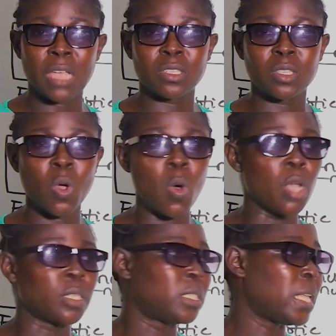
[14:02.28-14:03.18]
and so
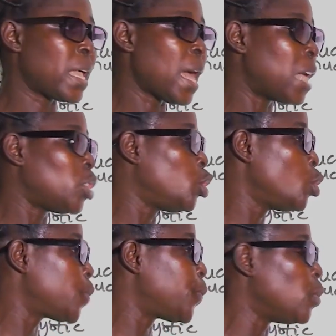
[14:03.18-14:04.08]
on. They are
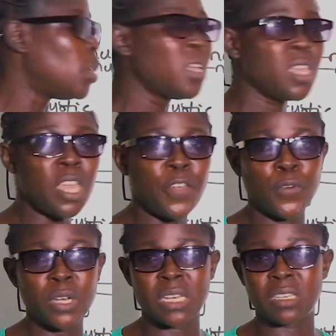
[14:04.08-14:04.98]
useful.
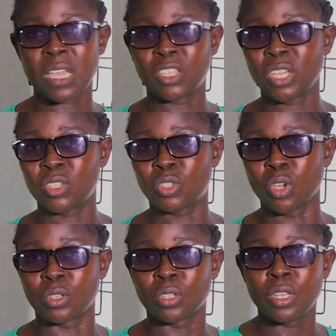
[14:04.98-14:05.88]
Even in
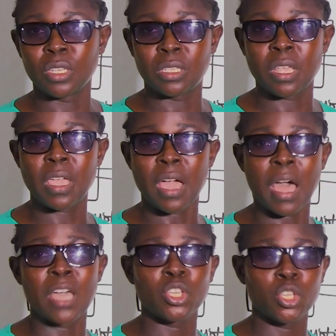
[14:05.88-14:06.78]
digestion, they
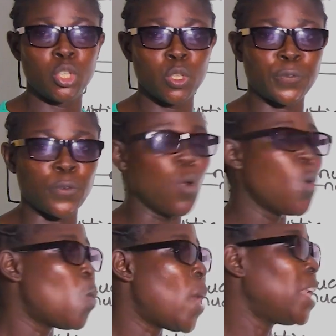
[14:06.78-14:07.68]
are useful,
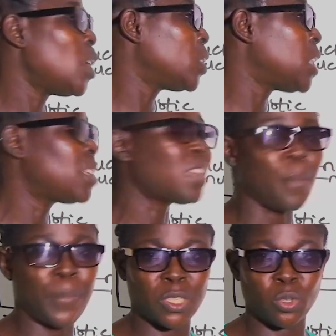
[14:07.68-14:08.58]
while others
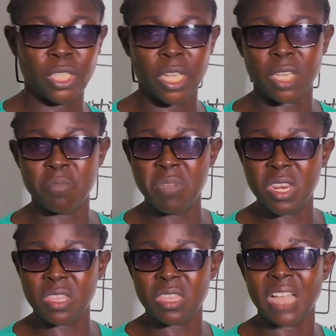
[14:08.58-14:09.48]
are pathogenic,
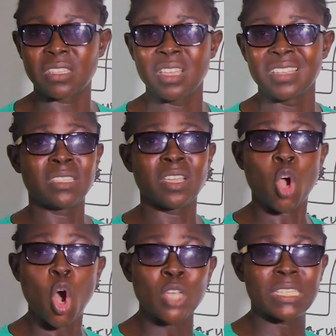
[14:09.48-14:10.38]
meaning that they
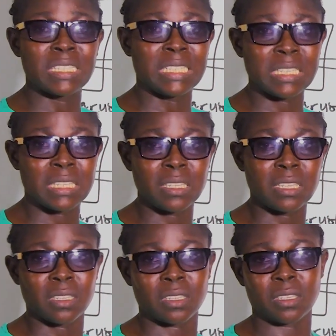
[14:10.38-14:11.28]
cause
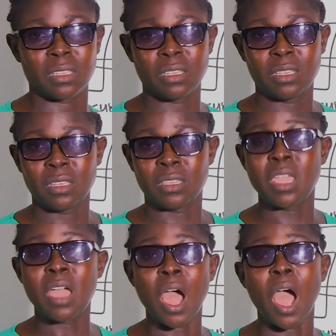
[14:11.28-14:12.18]
diseases.
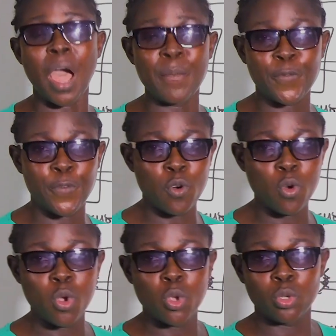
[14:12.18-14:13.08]
They are
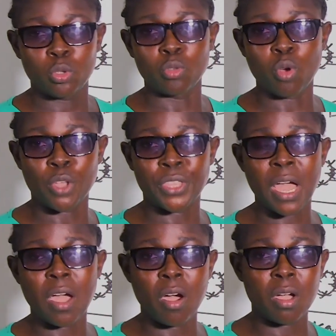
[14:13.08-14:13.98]
harmful to
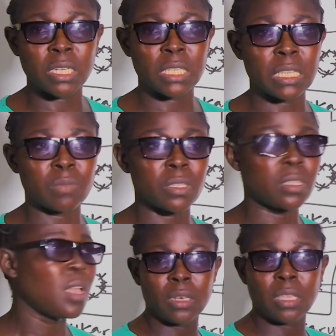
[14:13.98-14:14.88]
other
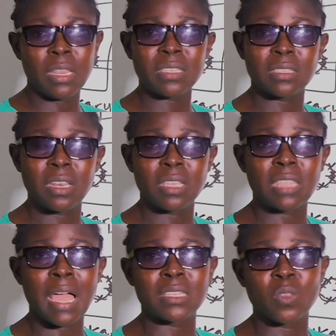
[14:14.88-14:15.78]
organisms. The next thing is
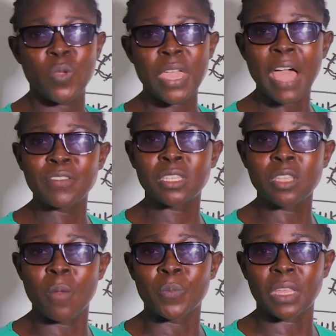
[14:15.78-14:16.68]
that we have
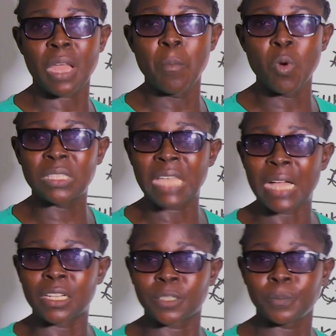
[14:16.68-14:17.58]
some that are
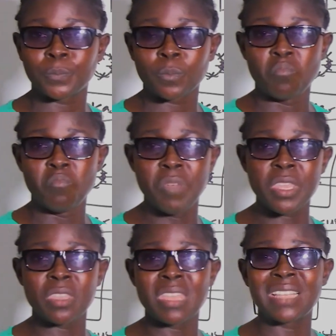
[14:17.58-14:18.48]
motile,
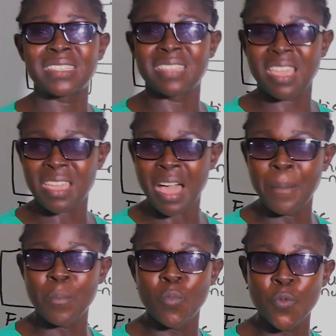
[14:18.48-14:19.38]
meaning that they
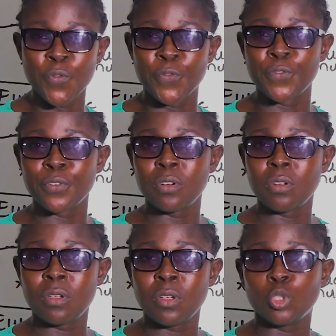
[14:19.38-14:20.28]
can move.
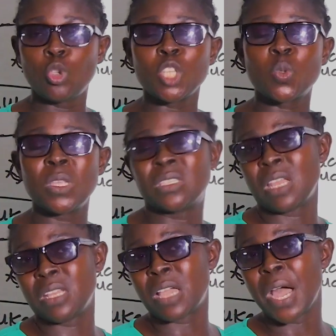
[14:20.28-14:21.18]
Those ones
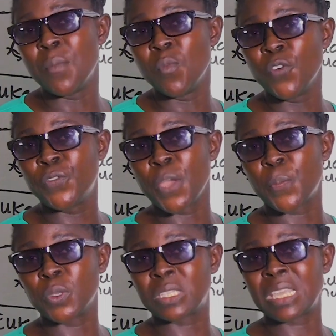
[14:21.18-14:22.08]
that they can move, they
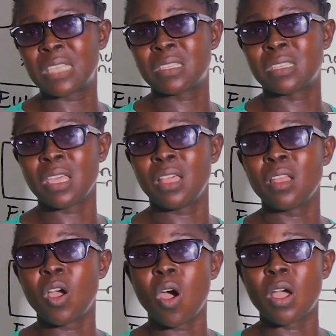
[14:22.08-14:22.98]
possess
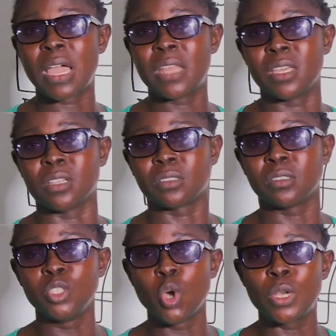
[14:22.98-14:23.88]
cell organelle
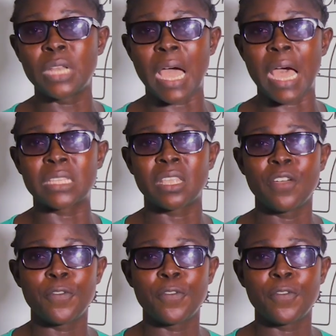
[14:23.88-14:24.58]
known as